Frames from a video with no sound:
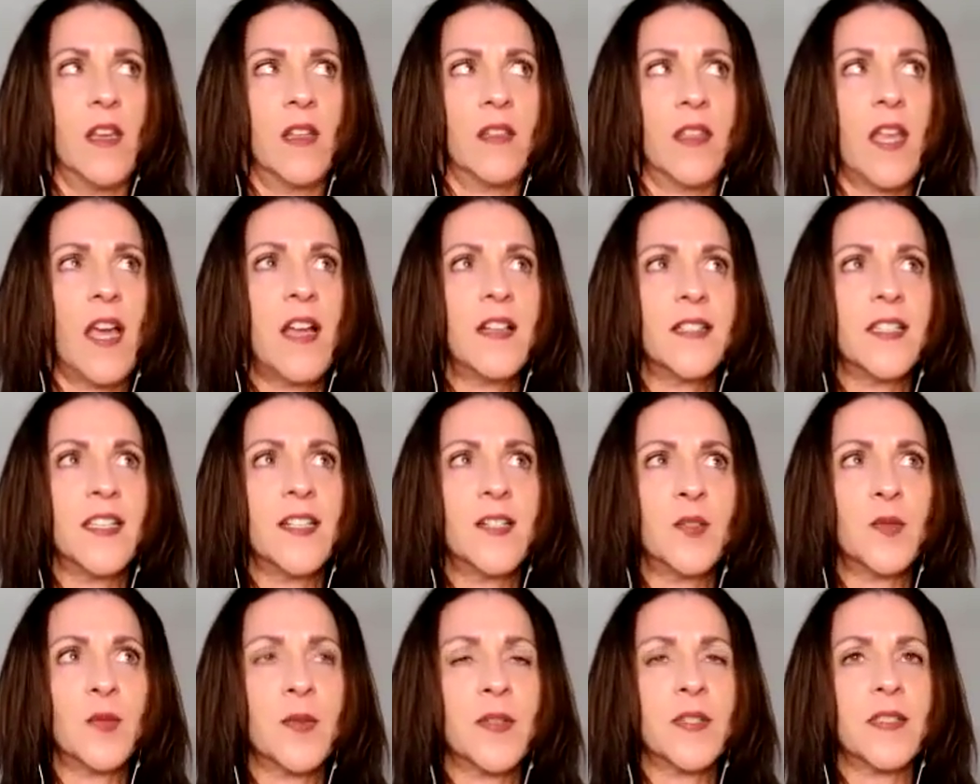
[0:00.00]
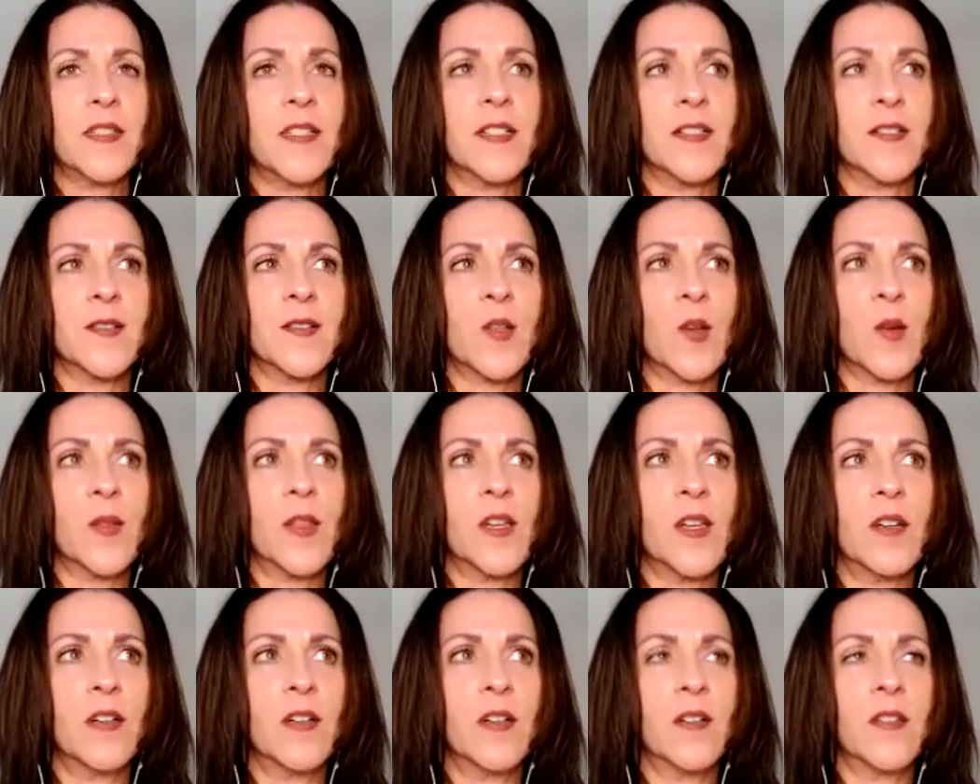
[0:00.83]
That's interesting. So
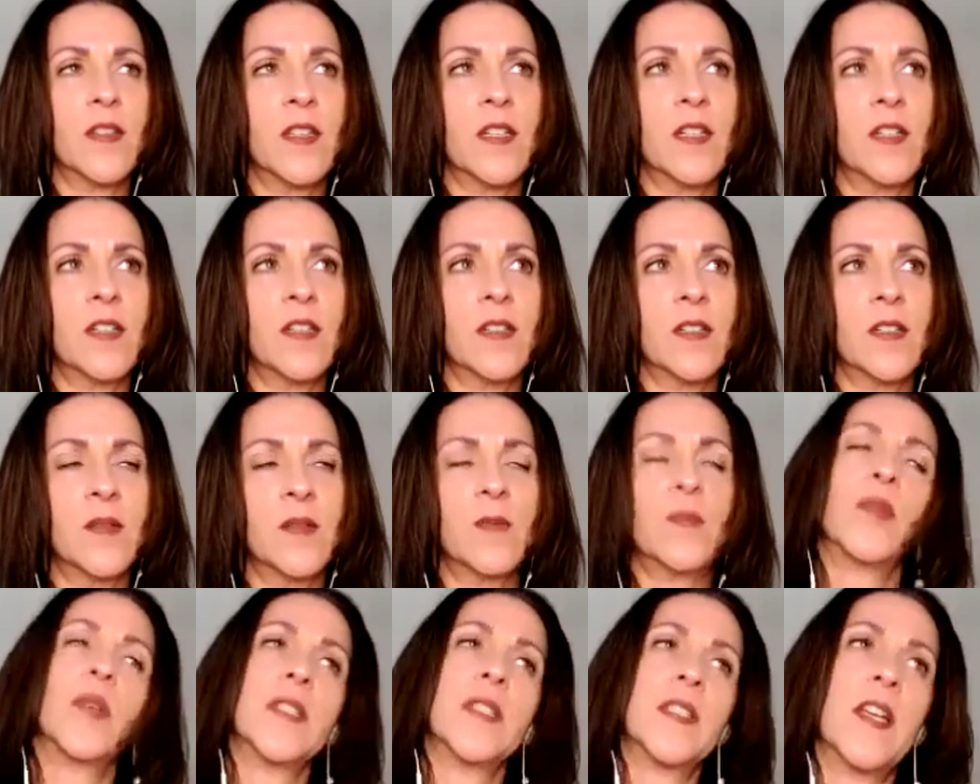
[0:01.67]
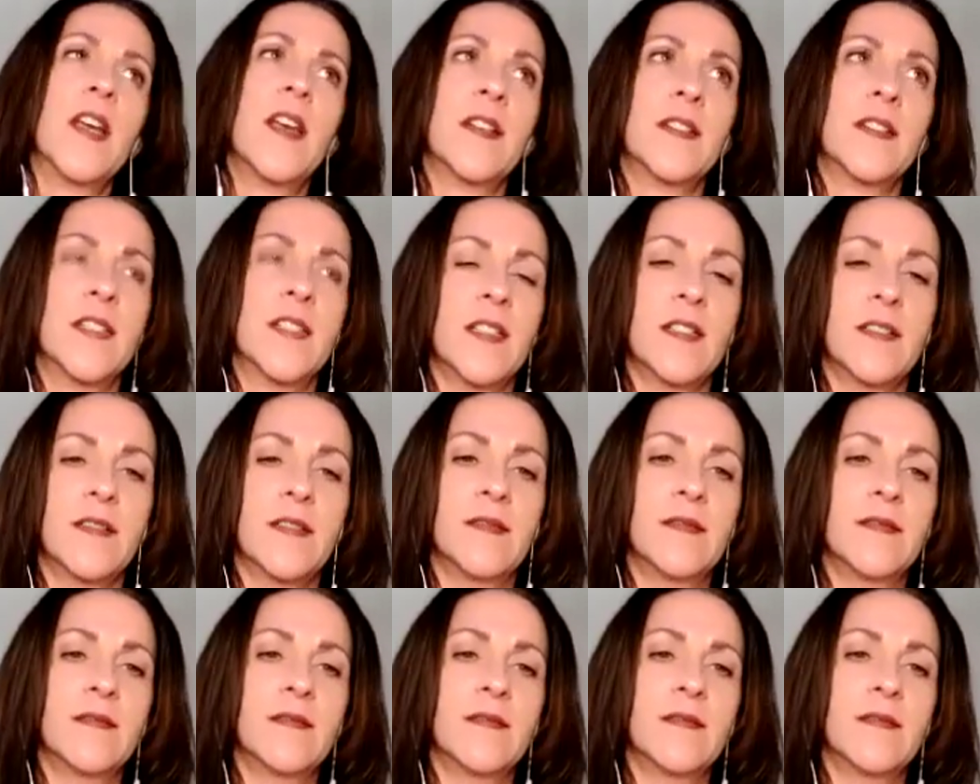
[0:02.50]
they're protected